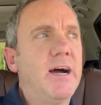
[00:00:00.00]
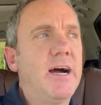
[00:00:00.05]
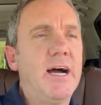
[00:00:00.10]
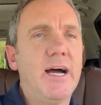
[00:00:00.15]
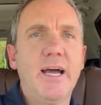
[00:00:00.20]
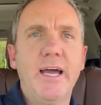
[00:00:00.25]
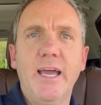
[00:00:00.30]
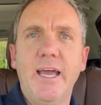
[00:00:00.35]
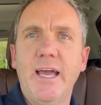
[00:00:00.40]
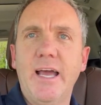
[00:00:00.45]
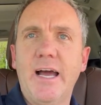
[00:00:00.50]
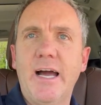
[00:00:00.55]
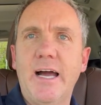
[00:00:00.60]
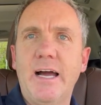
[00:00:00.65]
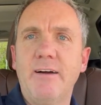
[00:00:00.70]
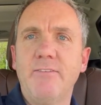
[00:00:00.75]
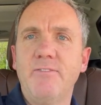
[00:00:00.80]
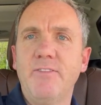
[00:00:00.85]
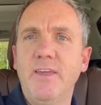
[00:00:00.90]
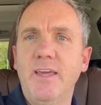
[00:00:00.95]
I
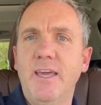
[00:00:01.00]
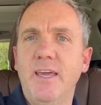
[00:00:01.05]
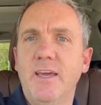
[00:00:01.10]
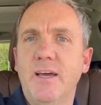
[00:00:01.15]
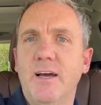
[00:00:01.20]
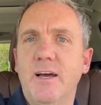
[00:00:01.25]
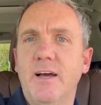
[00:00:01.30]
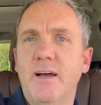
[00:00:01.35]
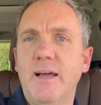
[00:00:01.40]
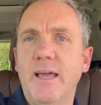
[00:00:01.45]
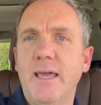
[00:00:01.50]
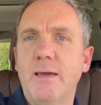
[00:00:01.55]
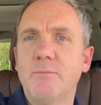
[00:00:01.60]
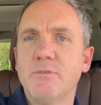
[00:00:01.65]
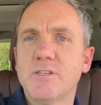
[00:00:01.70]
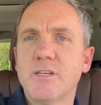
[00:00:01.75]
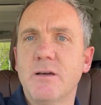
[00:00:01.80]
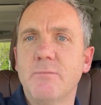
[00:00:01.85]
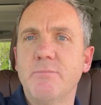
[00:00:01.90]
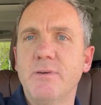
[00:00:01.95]
have the
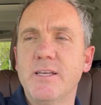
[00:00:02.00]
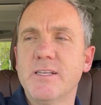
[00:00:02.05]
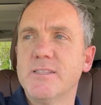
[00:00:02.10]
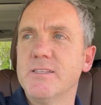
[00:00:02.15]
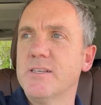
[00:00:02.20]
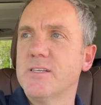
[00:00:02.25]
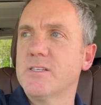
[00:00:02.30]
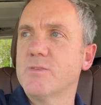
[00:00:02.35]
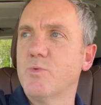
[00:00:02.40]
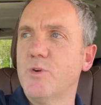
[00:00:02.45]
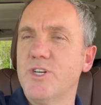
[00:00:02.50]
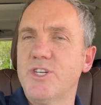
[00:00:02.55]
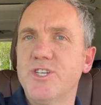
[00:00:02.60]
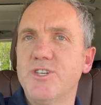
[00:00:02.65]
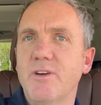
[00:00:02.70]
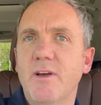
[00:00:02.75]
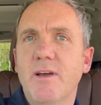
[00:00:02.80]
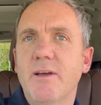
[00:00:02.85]
Amazon business, which